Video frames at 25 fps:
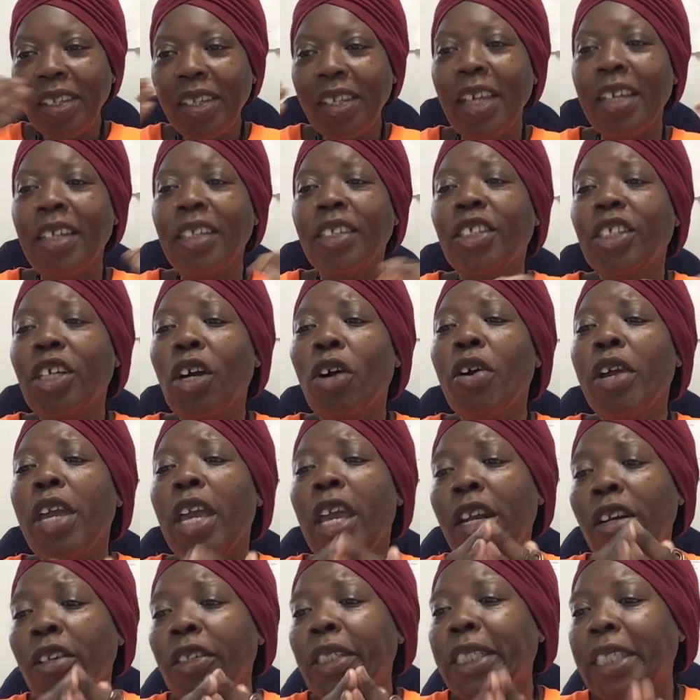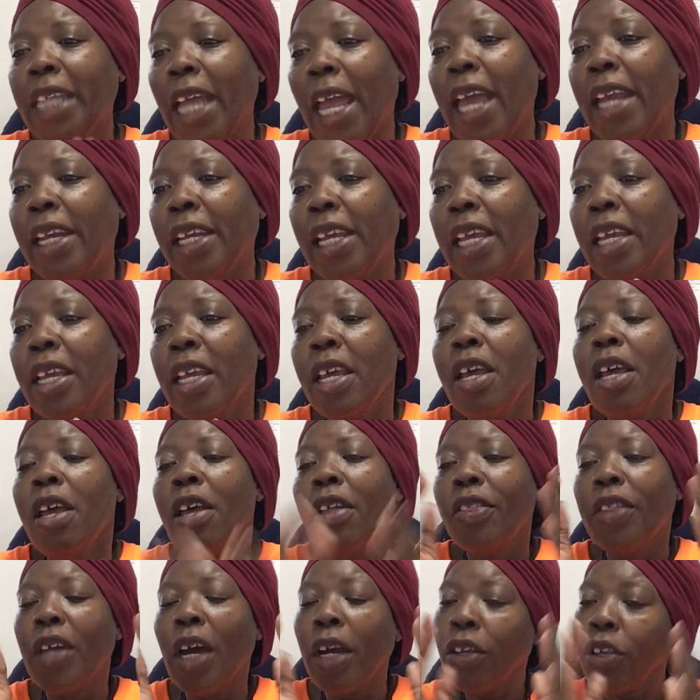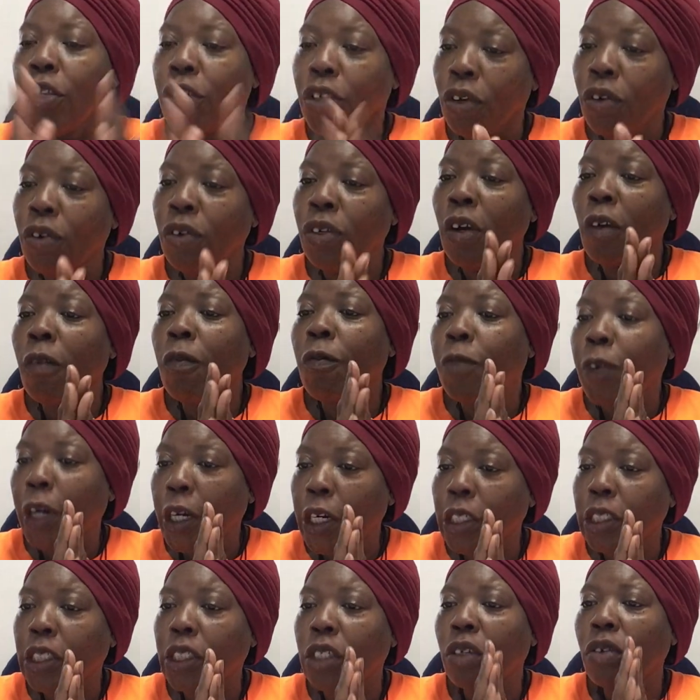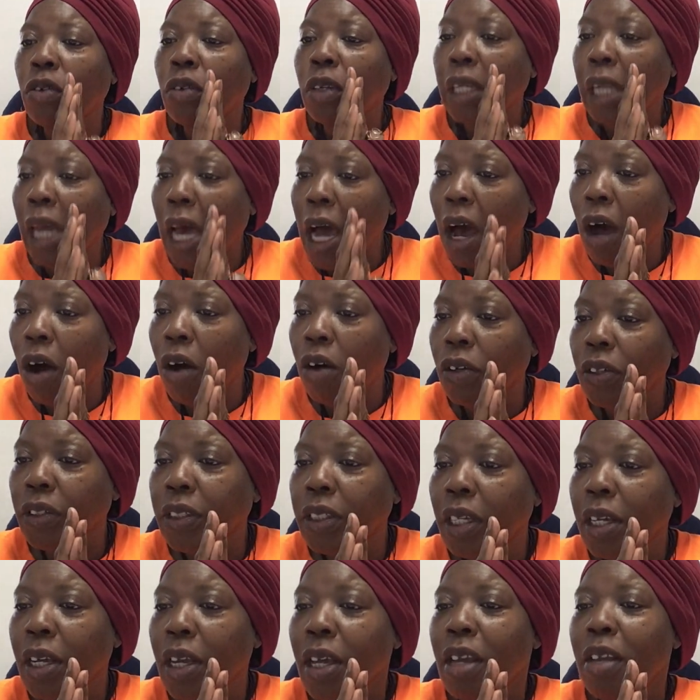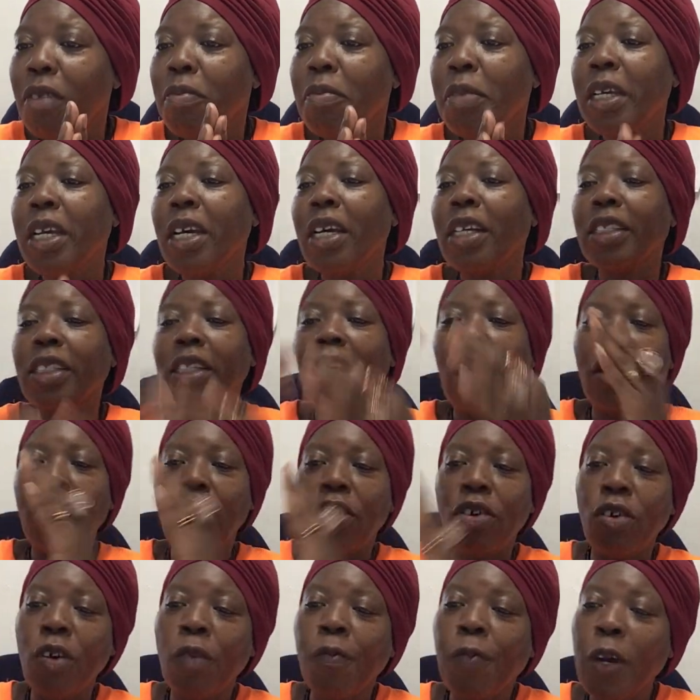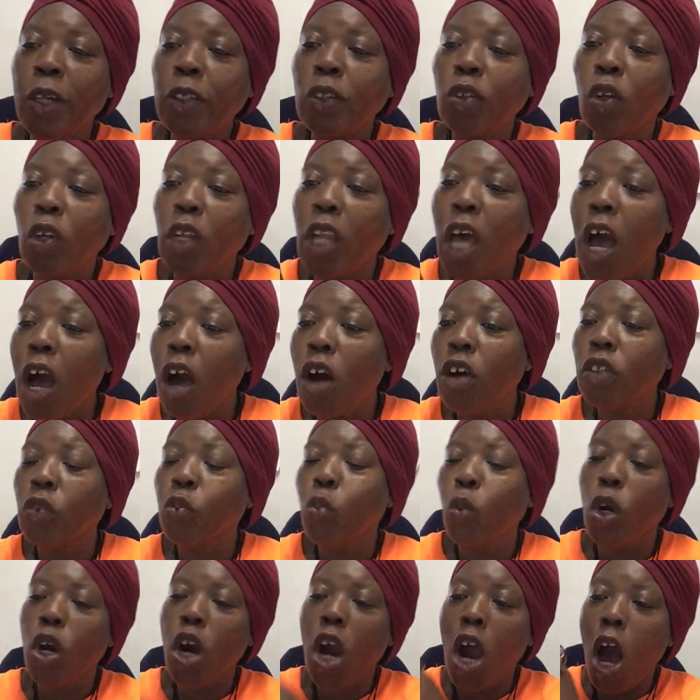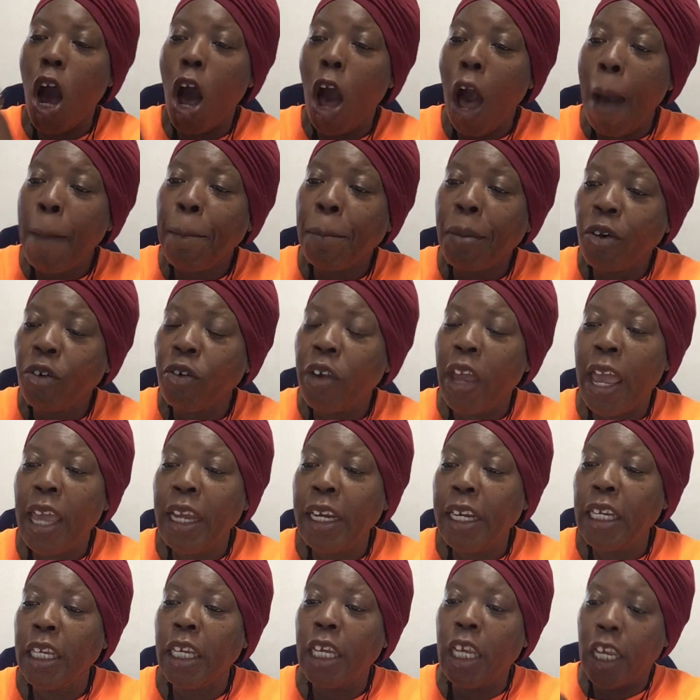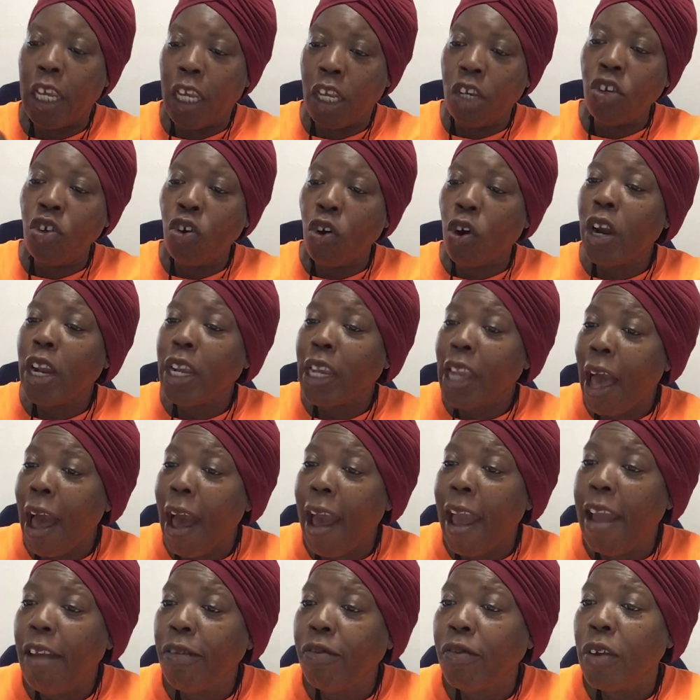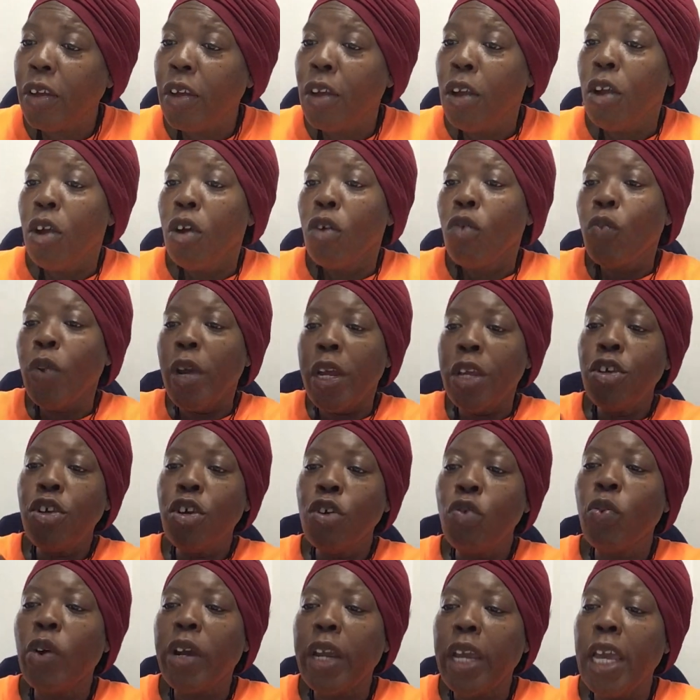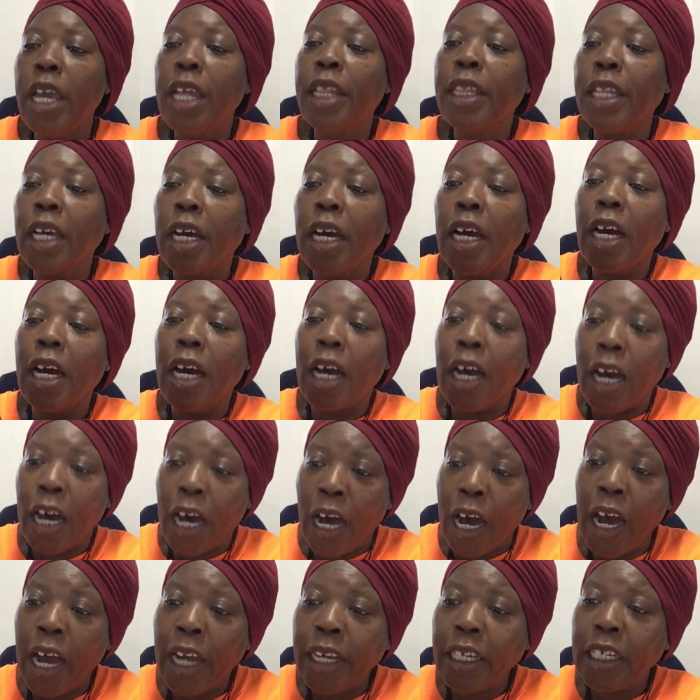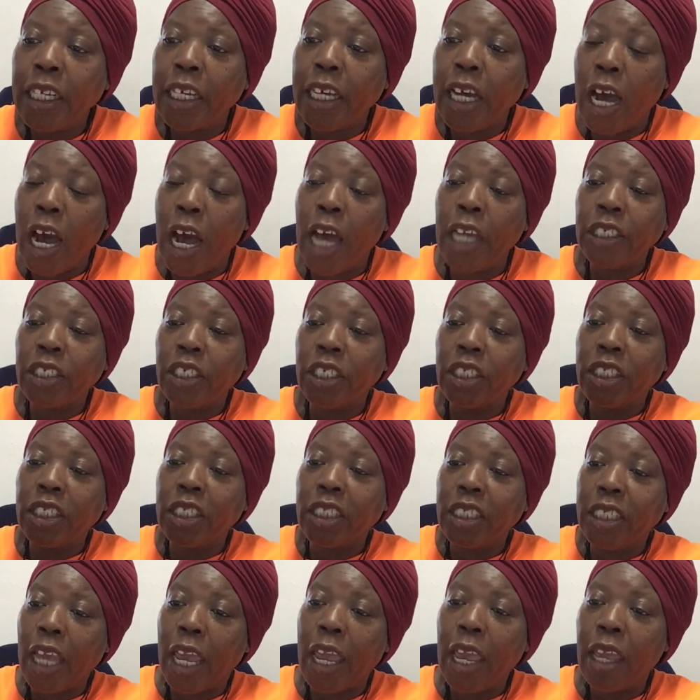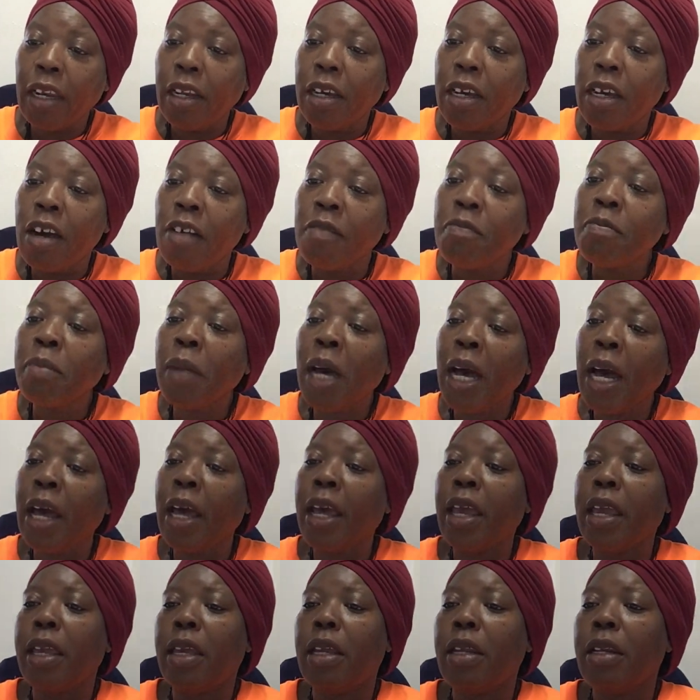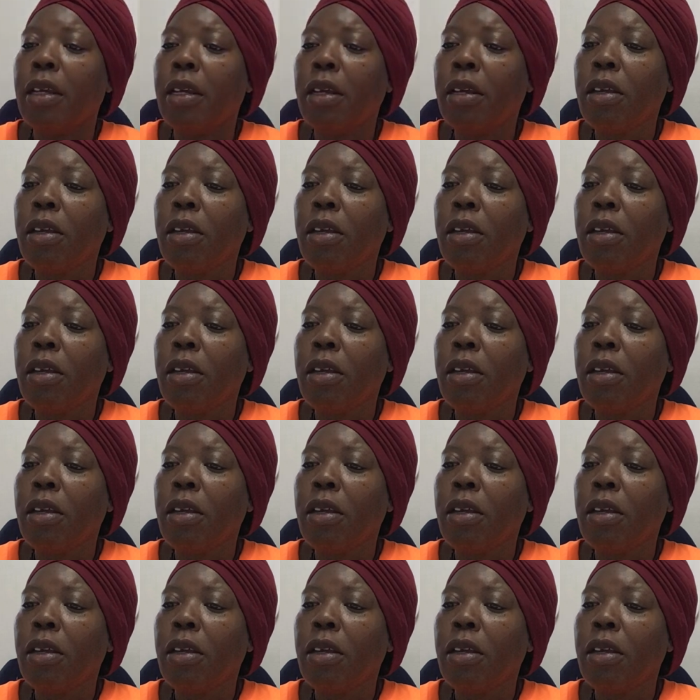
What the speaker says: And so understanding the universal laws, because the universal laws were operating in your life when you were in the unconscious state of mind.